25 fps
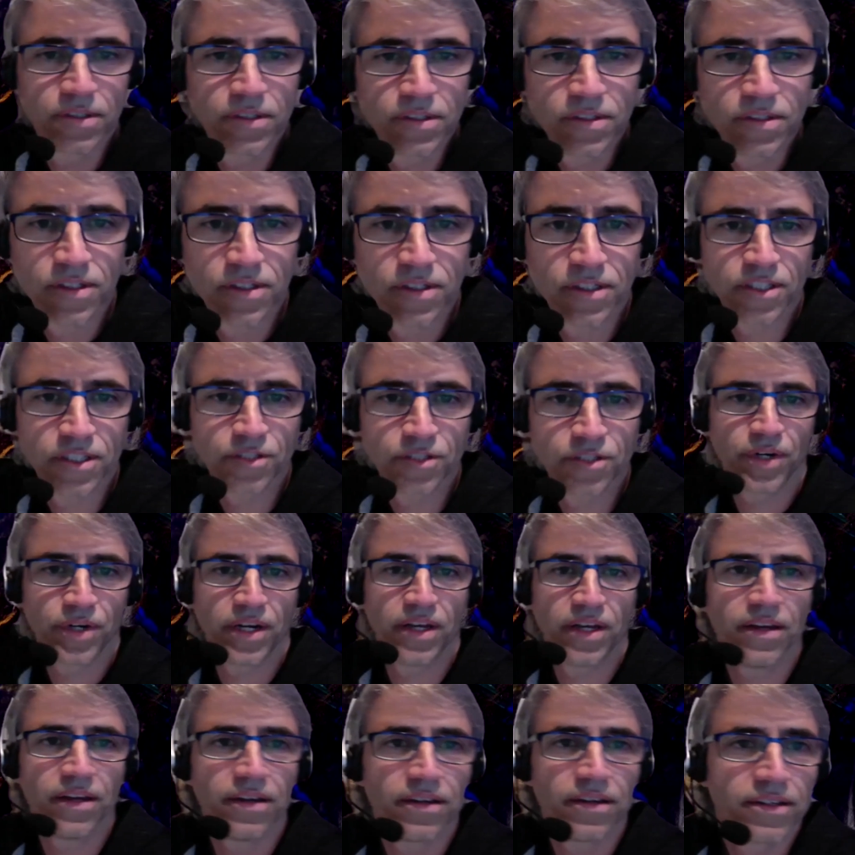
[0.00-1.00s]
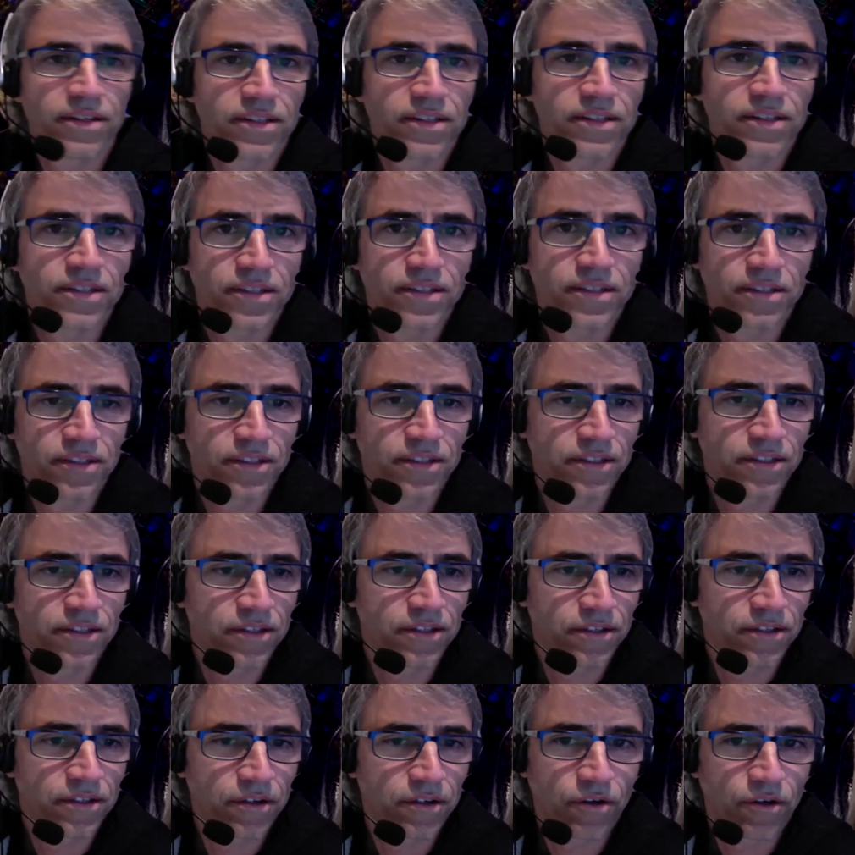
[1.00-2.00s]
This is really
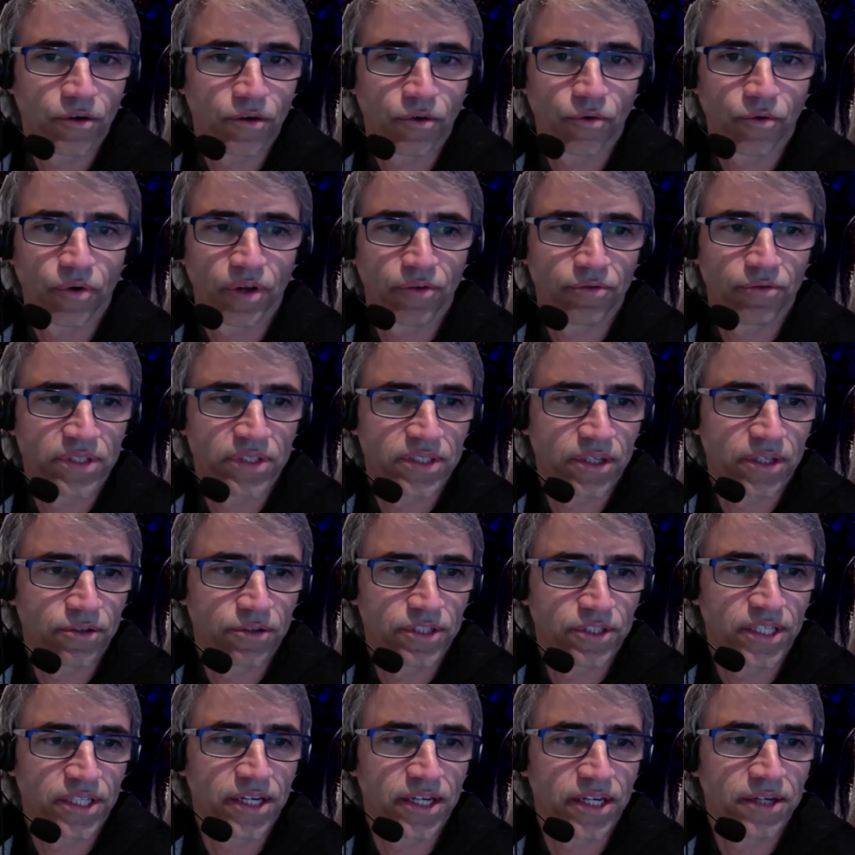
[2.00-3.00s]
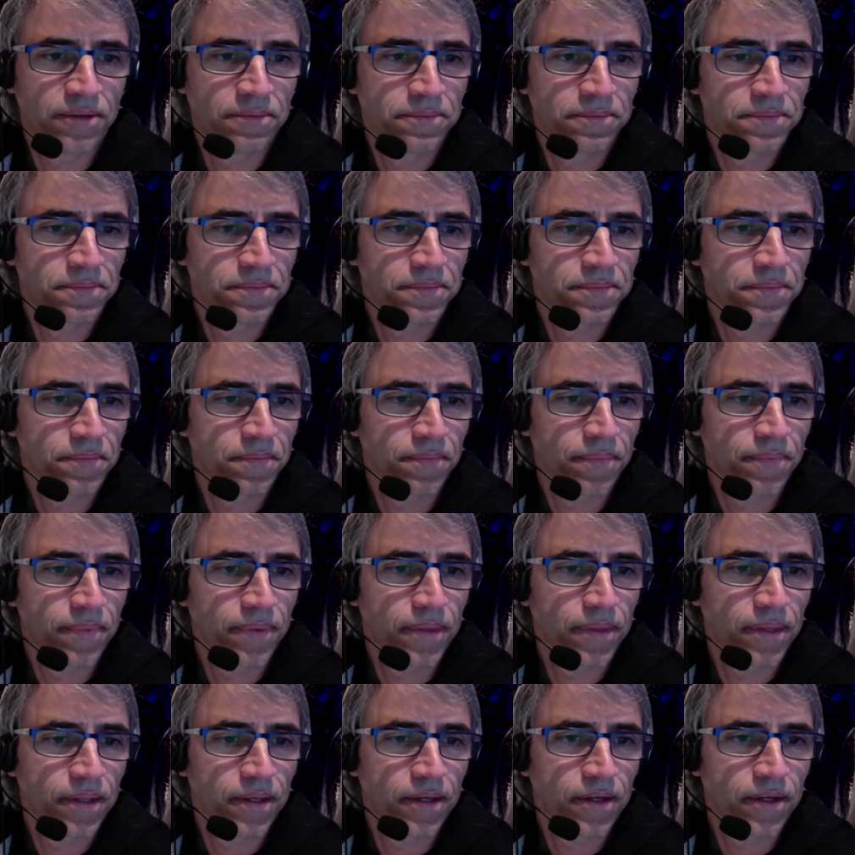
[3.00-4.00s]
great results there.
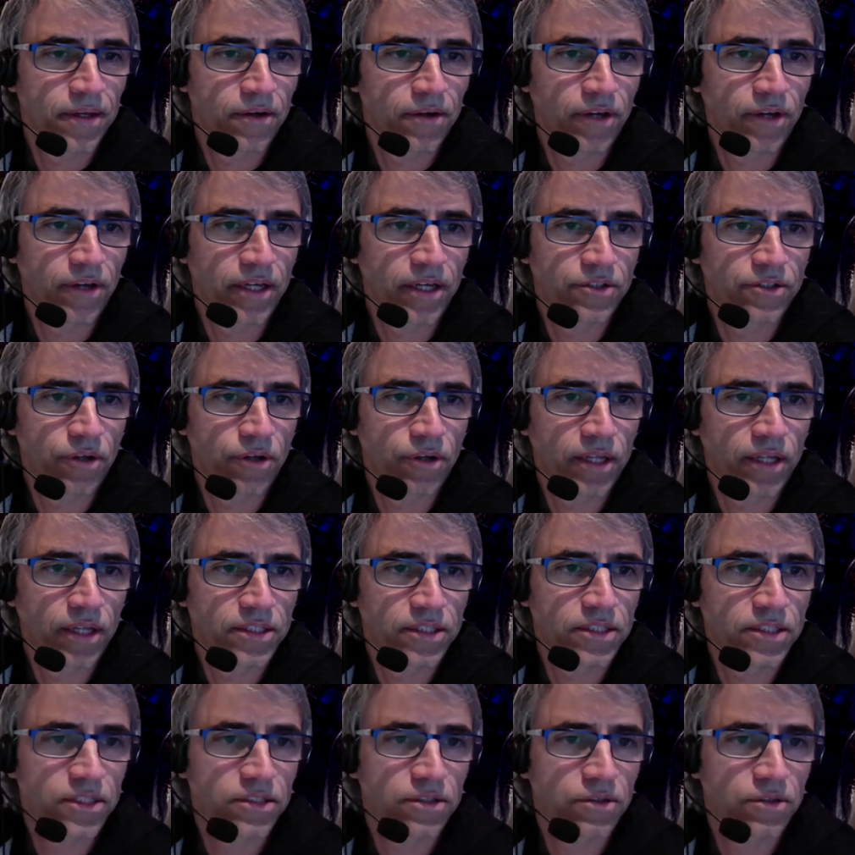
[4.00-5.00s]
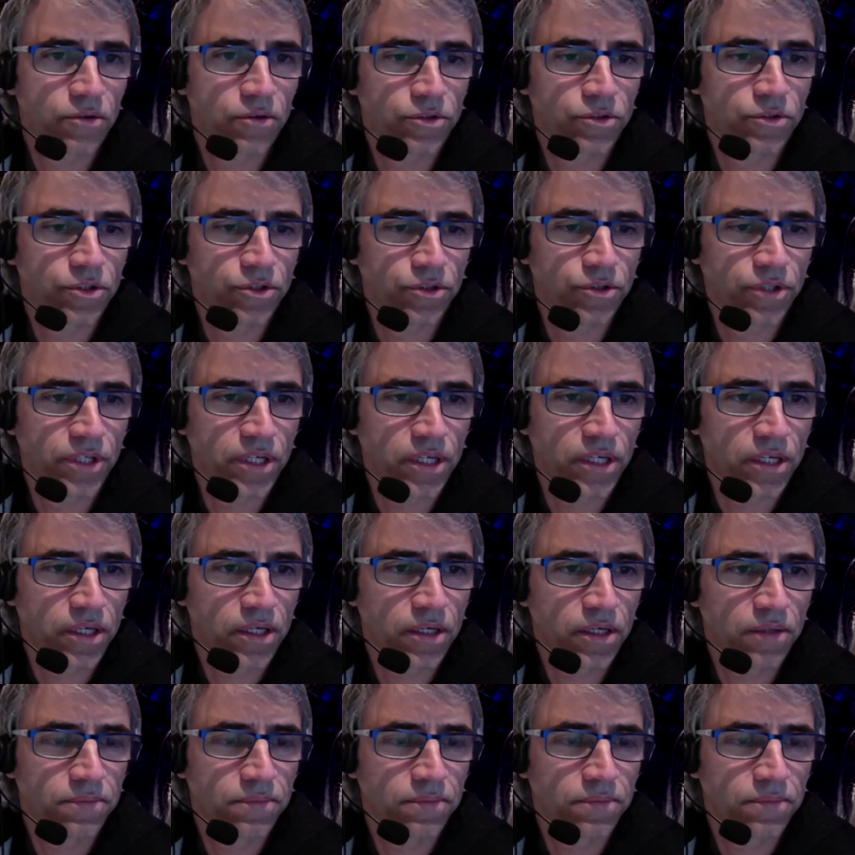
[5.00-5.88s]
Okay, so let's go to the